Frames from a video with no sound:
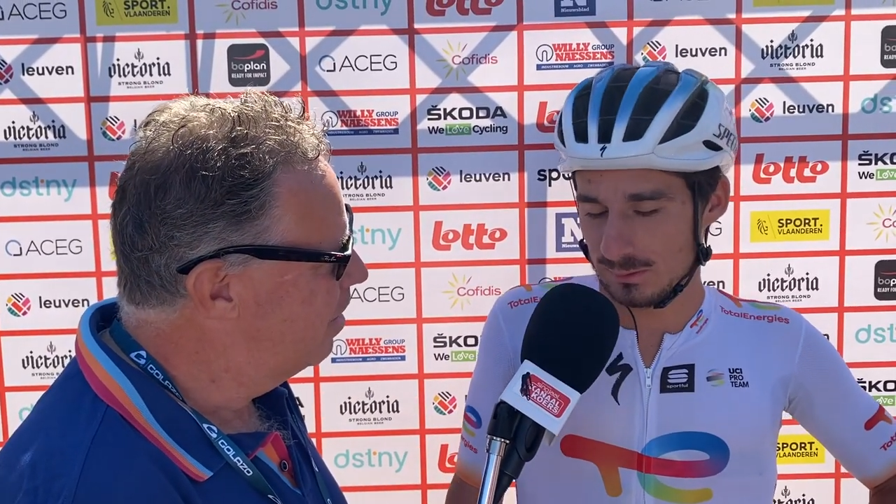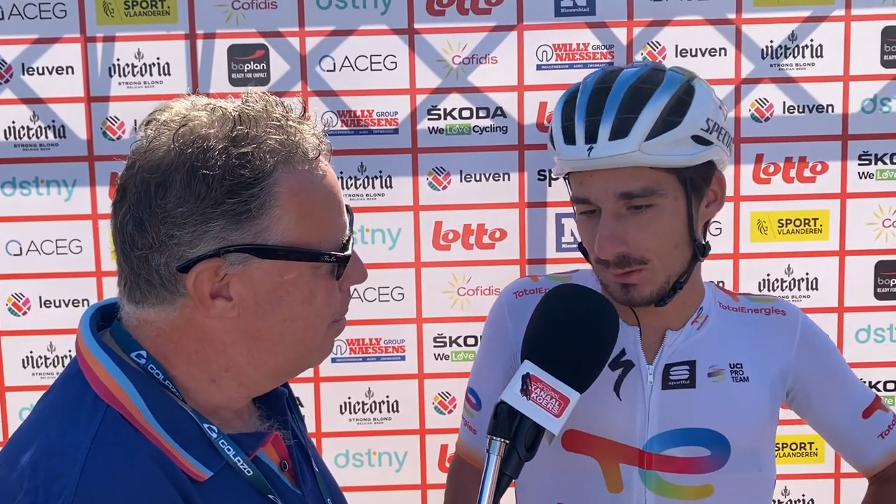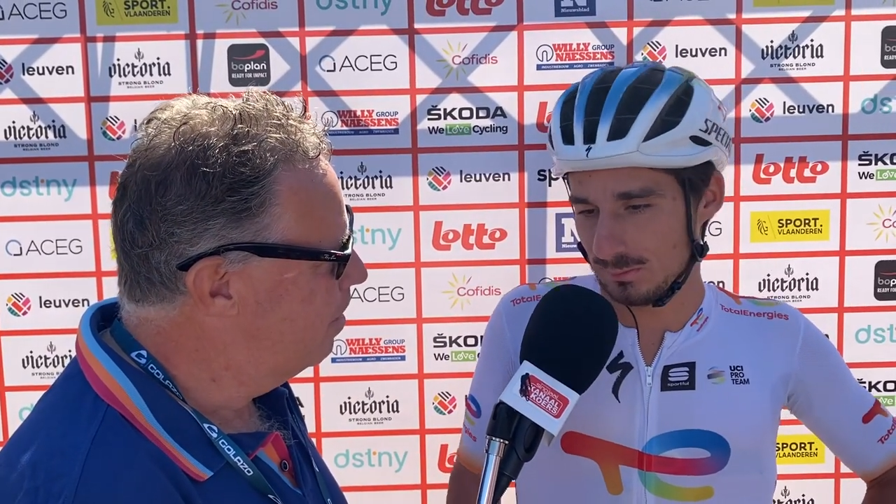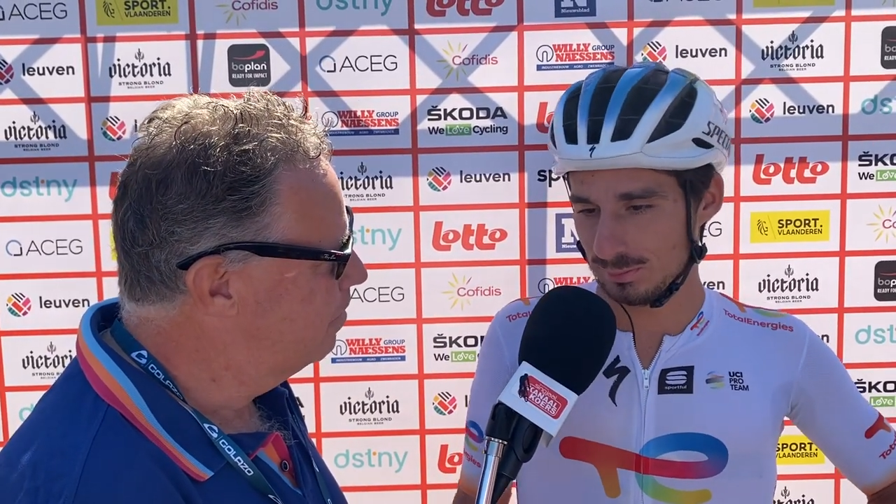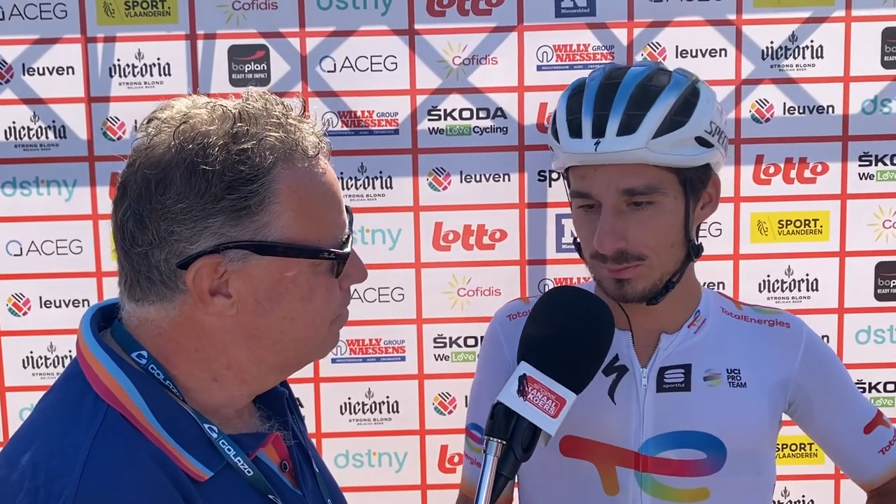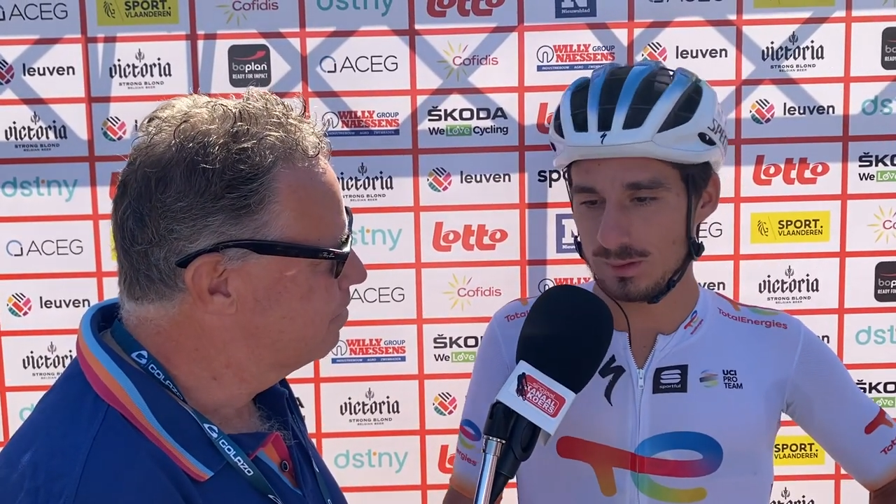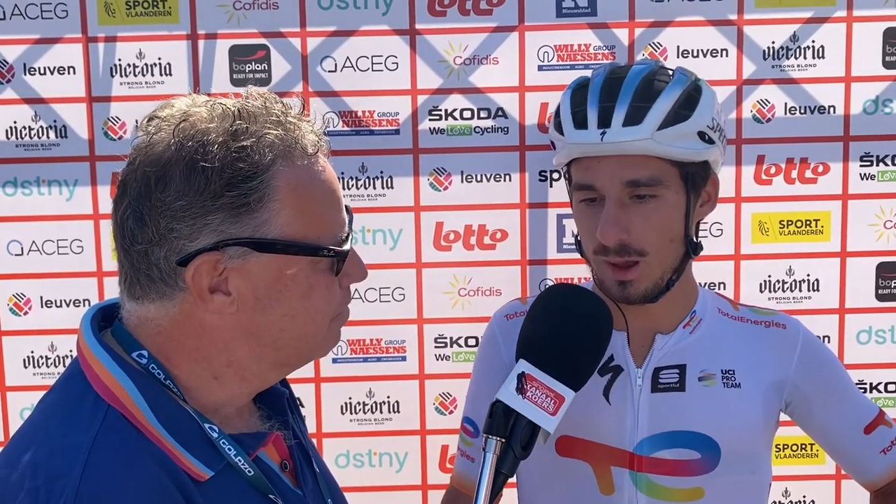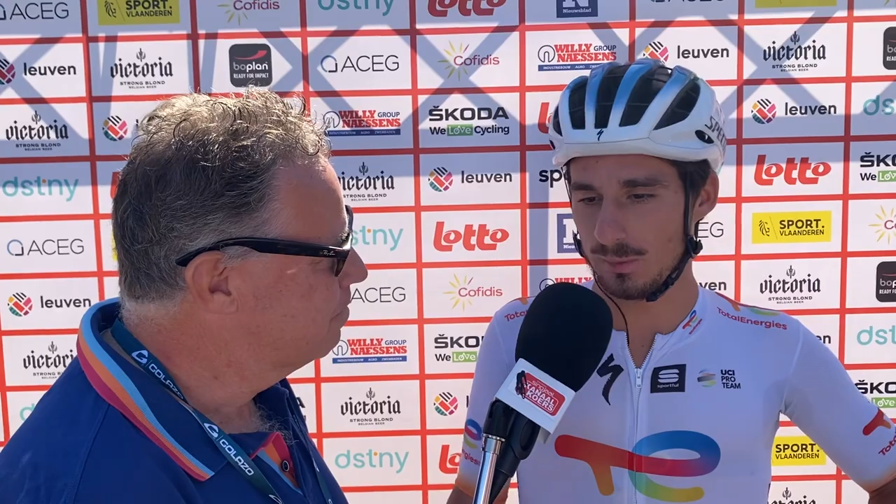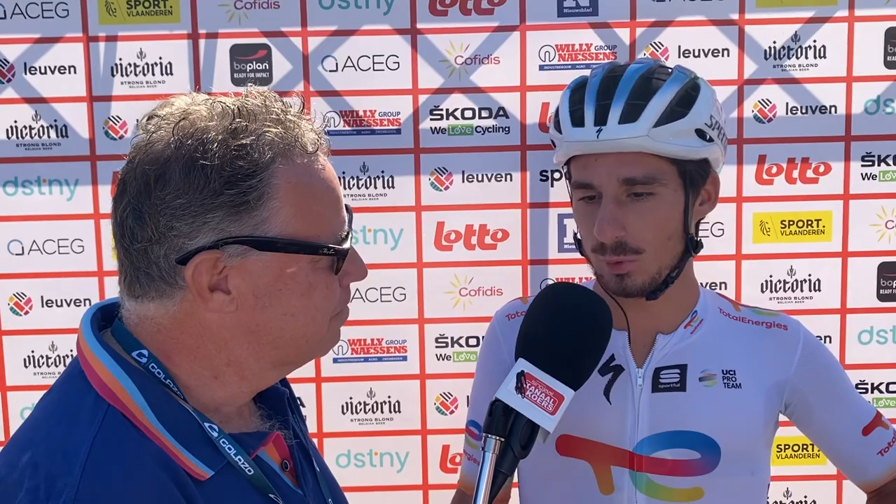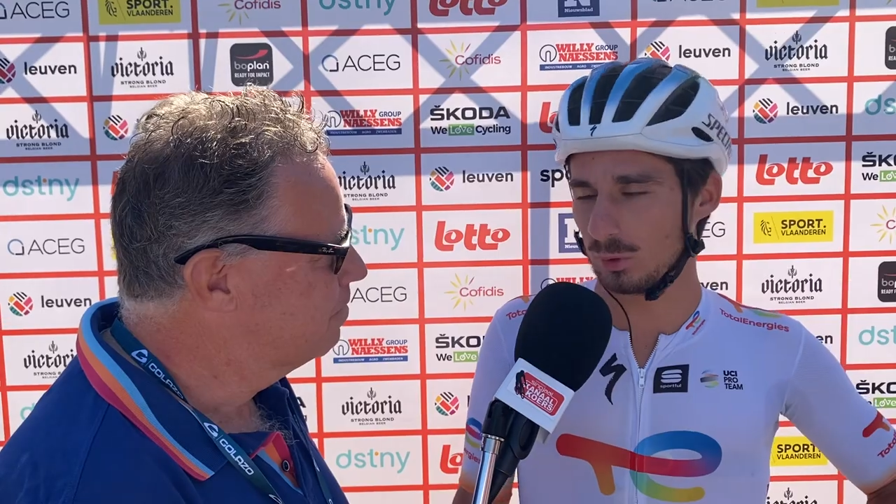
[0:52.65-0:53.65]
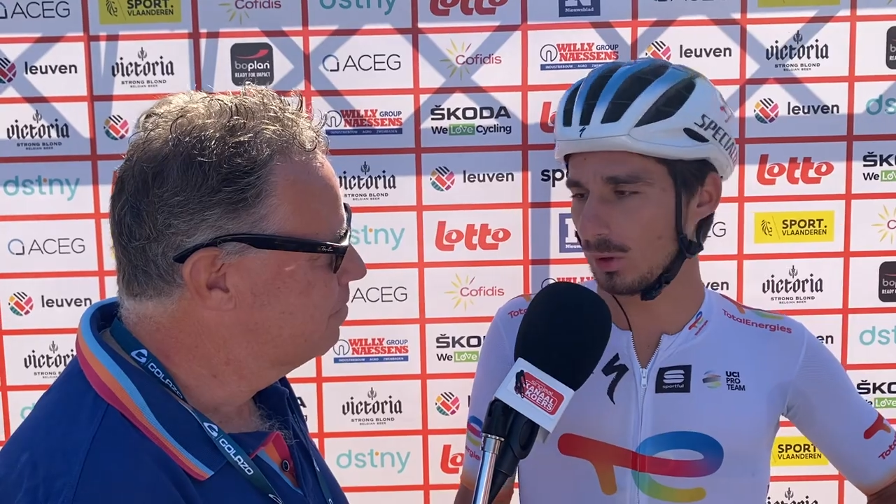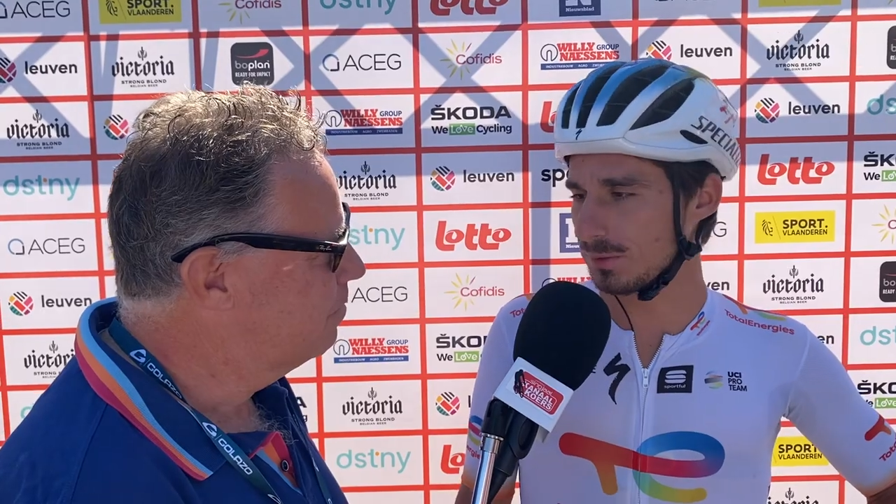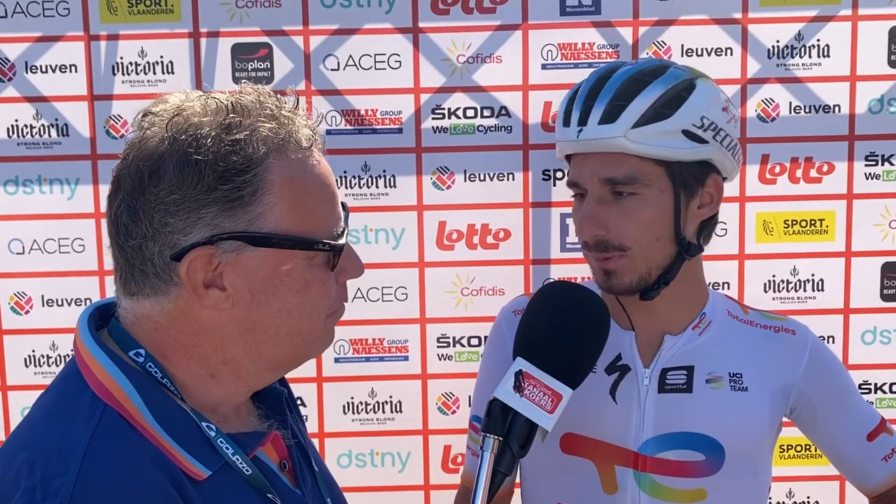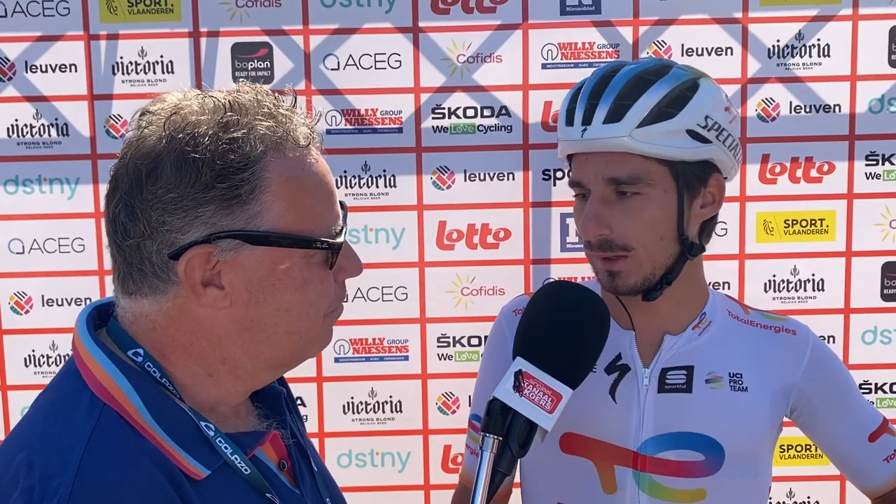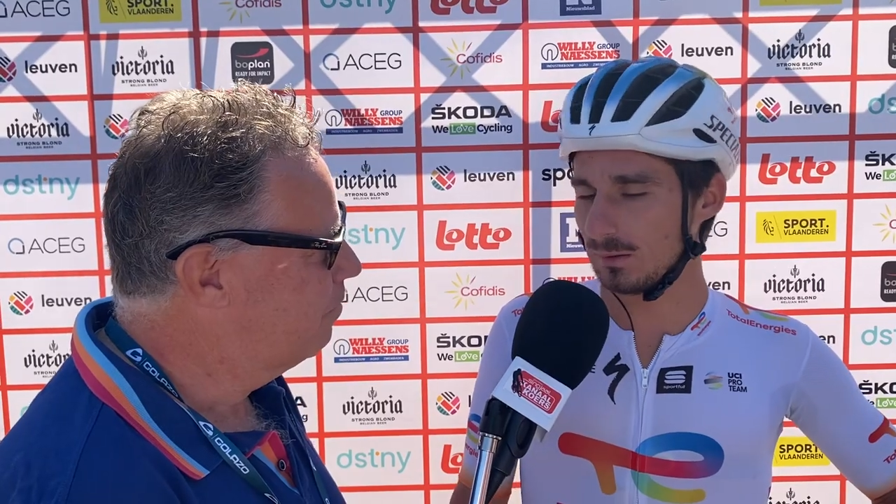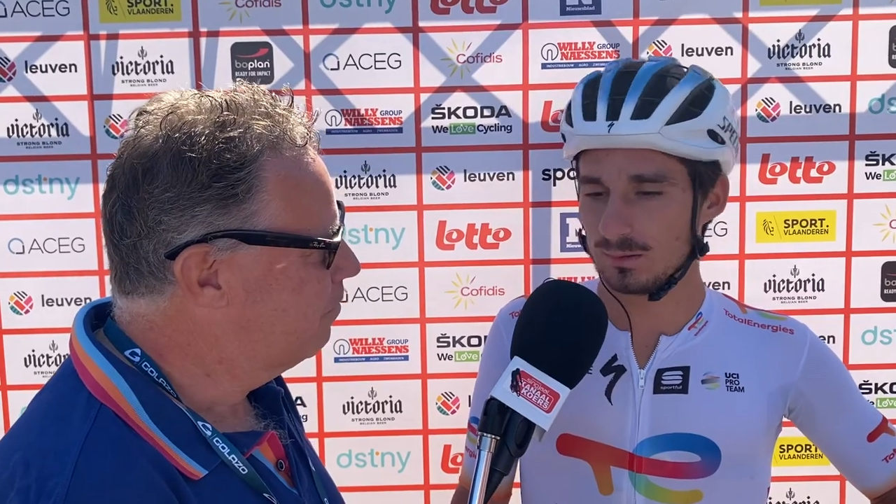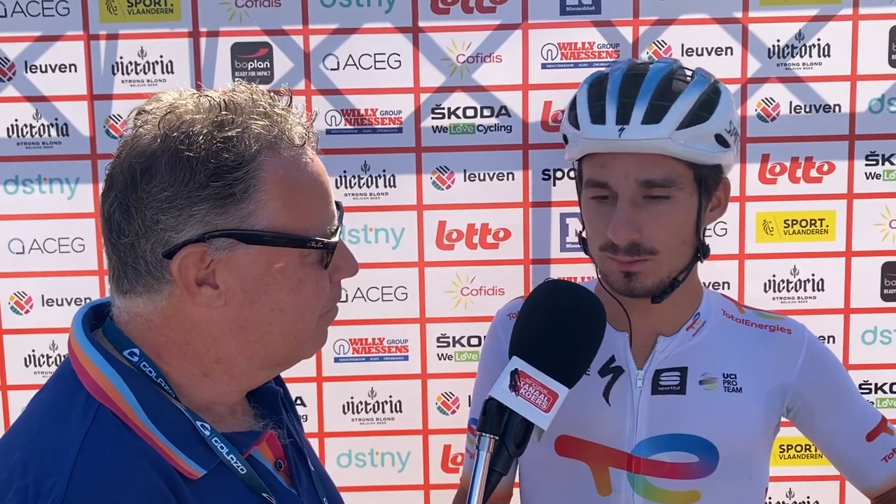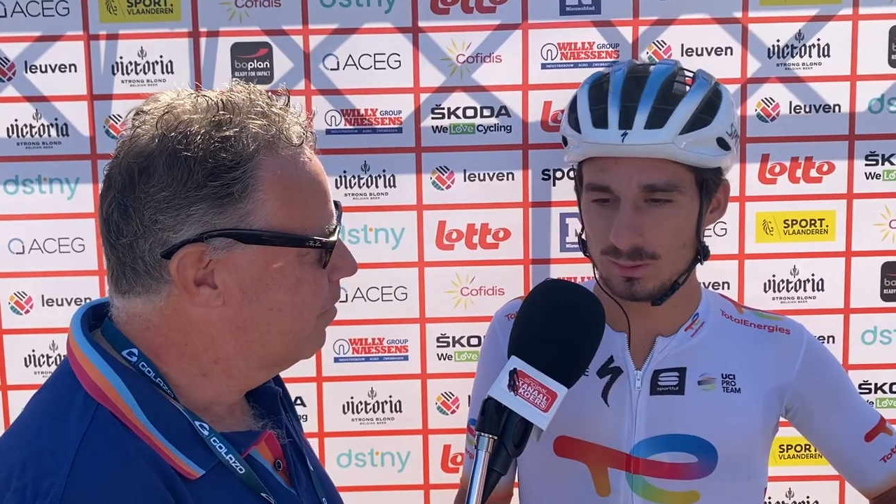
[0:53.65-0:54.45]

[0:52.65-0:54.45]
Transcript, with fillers: uh, I'm good on the sprint.